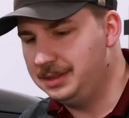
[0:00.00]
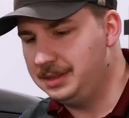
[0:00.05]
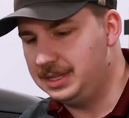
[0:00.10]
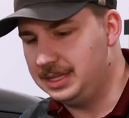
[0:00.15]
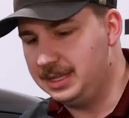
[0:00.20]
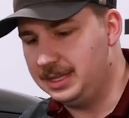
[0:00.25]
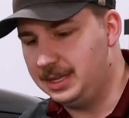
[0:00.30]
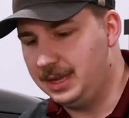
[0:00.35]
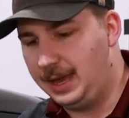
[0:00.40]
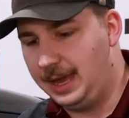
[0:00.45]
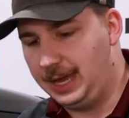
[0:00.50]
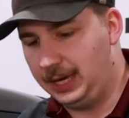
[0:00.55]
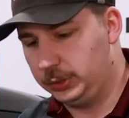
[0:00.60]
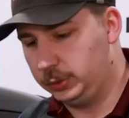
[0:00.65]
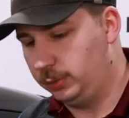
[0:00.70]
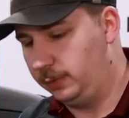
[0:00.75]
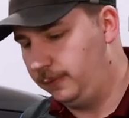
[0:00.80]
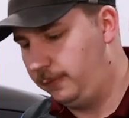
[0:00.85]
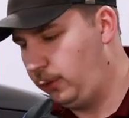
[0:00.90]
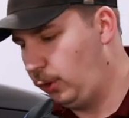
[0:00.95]
The
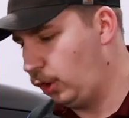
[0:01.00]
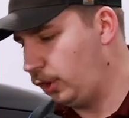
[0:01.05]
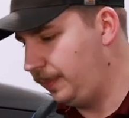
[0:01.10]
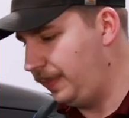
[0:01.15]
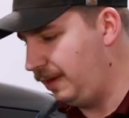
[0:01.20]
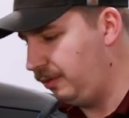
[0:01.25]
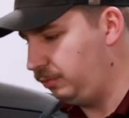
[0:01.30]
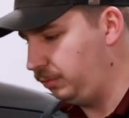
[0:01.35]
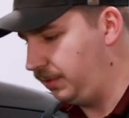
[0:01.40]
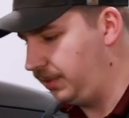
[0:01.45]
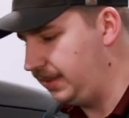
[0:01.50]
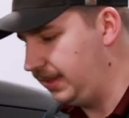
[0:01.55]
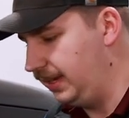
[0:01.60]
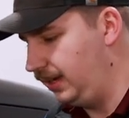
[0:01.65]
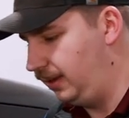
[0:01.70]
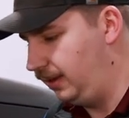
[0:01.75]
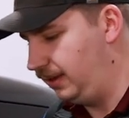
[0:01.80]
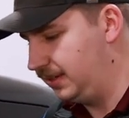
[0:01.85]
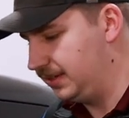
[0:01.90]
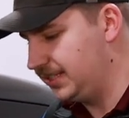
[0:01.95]
actual fork mount will sit
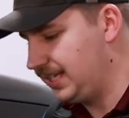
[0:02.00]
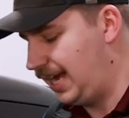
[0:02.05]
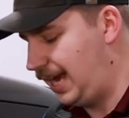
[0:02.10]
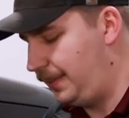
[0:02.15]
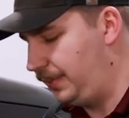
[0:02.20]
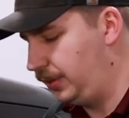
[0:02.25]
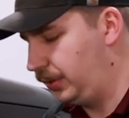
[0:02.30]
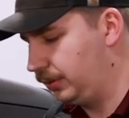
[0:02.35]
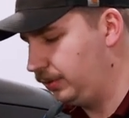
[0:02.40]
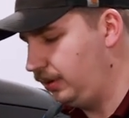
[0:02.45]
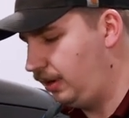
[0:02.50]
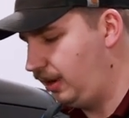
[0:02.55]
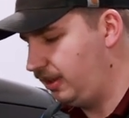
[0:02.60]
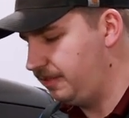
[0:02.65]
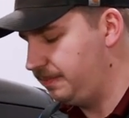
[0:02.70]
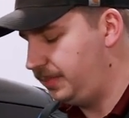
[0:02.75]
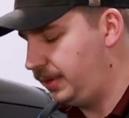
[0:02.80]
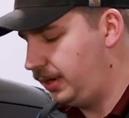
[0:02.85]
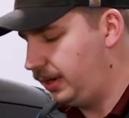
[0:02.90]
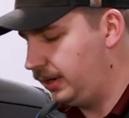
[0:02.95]
on top of the
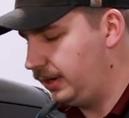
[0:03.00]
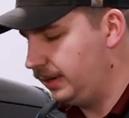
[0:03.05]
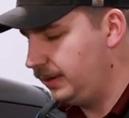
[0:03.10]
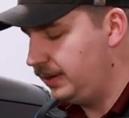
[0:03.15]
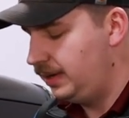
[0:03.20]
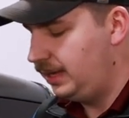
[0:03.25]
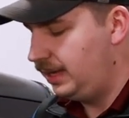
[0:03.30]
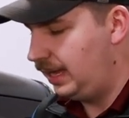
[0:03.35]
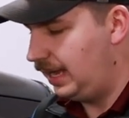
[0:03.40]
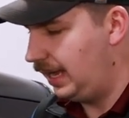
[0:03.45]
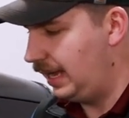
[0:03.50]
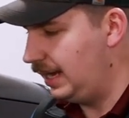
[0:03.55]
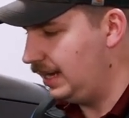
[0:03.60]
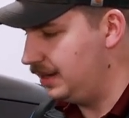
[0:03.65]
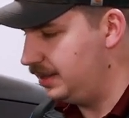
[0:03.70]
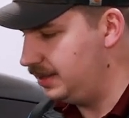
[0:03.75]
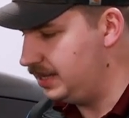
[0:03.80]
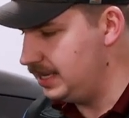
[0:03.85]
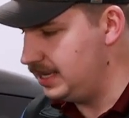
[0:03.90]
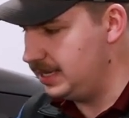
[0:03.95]
crossbar
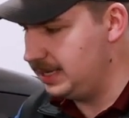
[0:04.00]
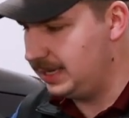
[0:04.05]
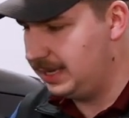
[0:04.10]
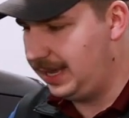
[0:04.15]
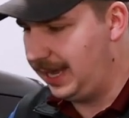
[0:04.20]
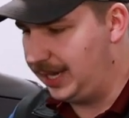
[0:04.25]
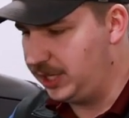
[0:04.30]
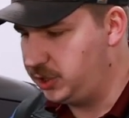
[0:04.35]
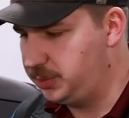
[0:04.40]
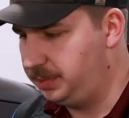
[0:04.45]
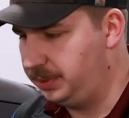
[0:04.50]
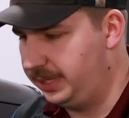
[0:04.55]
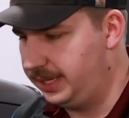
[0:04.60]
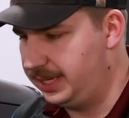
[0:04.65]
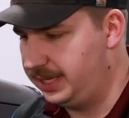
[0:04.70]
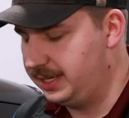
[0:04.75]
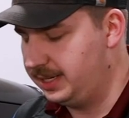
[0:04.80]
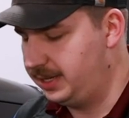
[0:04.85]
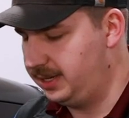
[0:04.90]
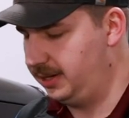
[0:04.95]
and the catch
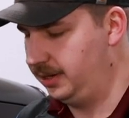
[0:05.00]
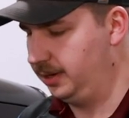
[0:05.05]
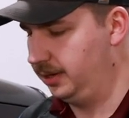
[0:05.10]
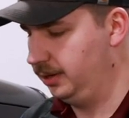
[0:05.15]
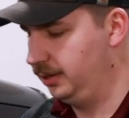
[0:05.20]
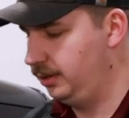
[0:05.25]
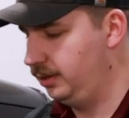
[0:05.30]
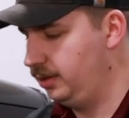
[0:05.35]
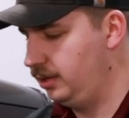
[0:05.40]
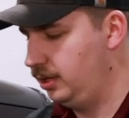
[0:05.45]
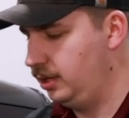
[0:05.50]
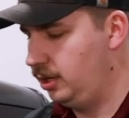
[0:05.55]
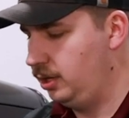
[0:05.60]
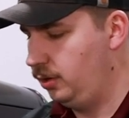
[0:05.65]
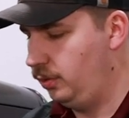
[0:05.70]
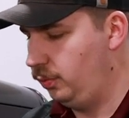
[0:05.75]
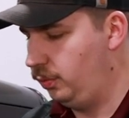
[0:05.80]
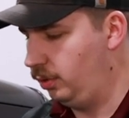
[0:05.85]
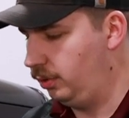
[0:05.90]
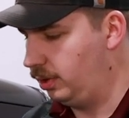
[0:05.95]
plate here
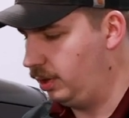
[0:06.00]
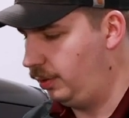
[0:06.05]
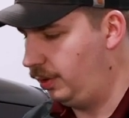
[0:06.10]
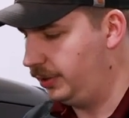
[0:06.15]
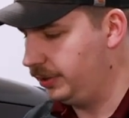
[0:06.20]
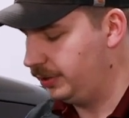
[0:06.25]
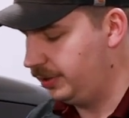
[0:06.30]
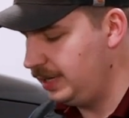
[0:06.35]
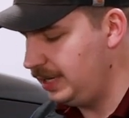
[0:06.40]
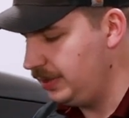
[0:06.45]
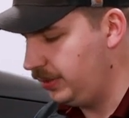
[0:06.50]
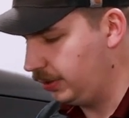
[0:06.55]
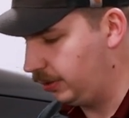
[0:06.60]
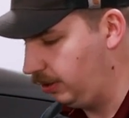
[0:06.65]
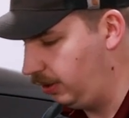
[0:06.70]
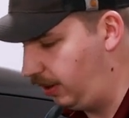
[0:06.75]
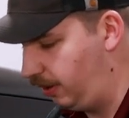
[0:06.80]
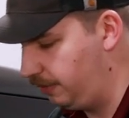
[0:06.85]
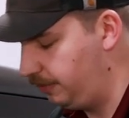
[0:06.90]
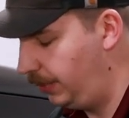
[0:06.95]
will go underneath the
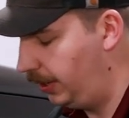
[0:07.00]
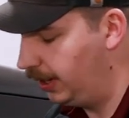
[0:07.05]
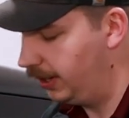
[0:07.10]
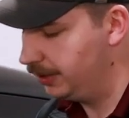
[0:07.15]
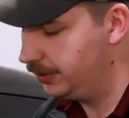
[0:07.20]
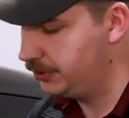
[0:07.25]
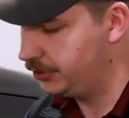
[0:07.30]
crossbar.